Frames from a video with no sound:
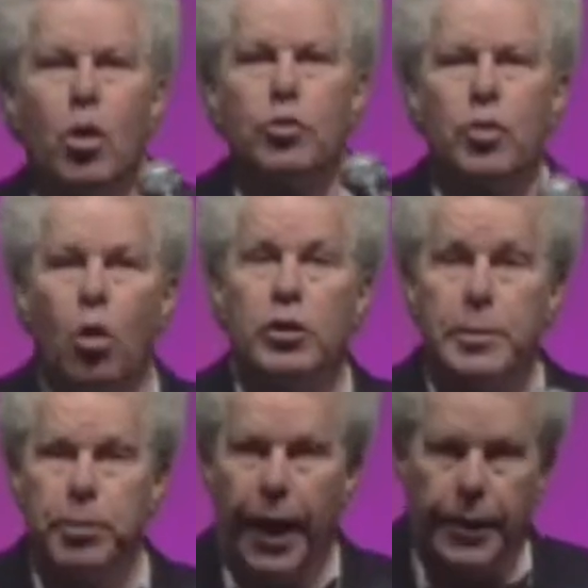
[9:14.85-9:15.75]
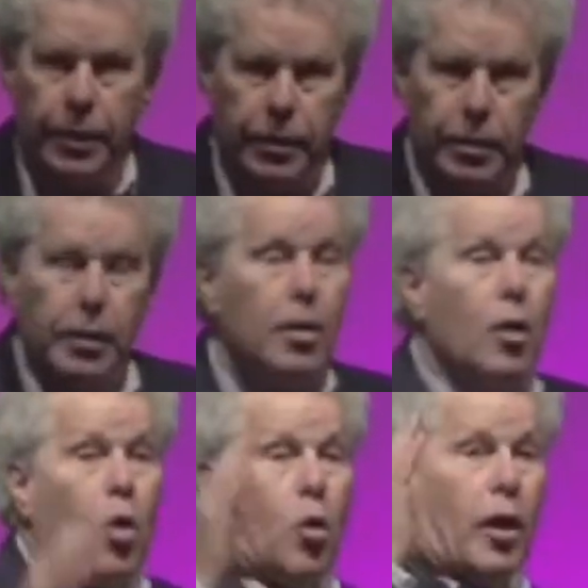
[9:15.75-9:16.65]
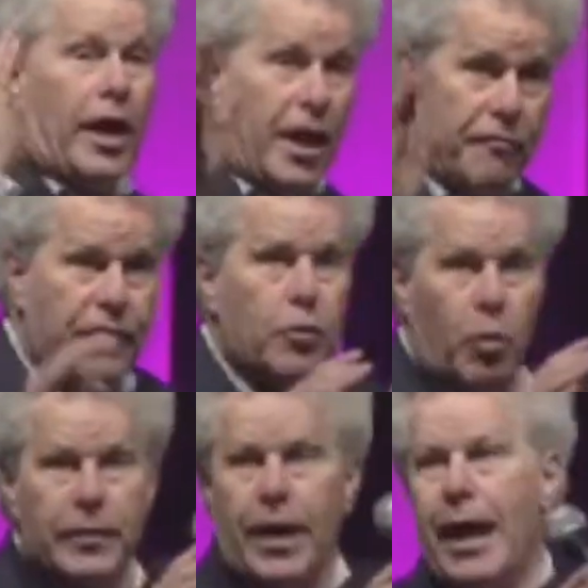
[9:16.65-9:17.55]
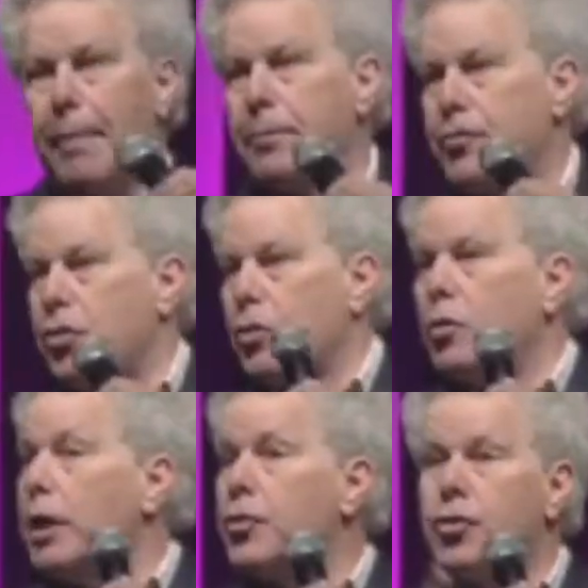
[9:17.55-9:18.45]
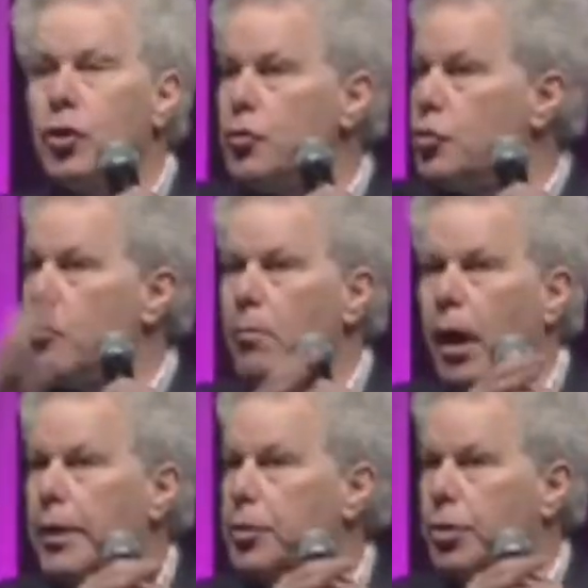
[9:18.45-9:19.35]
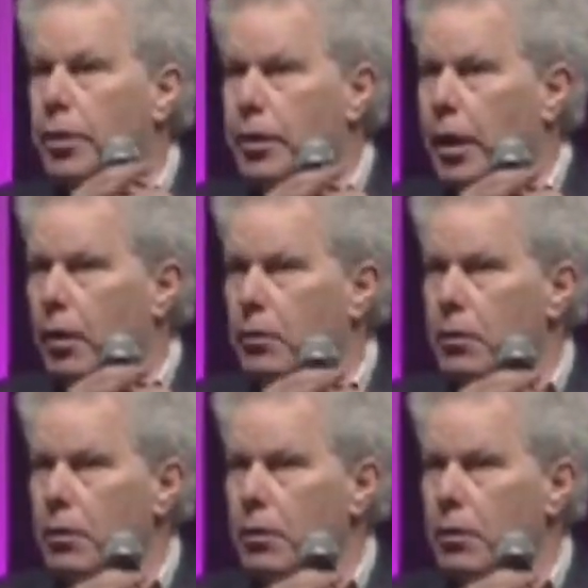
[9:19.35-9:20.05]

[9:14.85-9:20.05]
totally blank. If and when that happens to you, it's just your mind shutting down.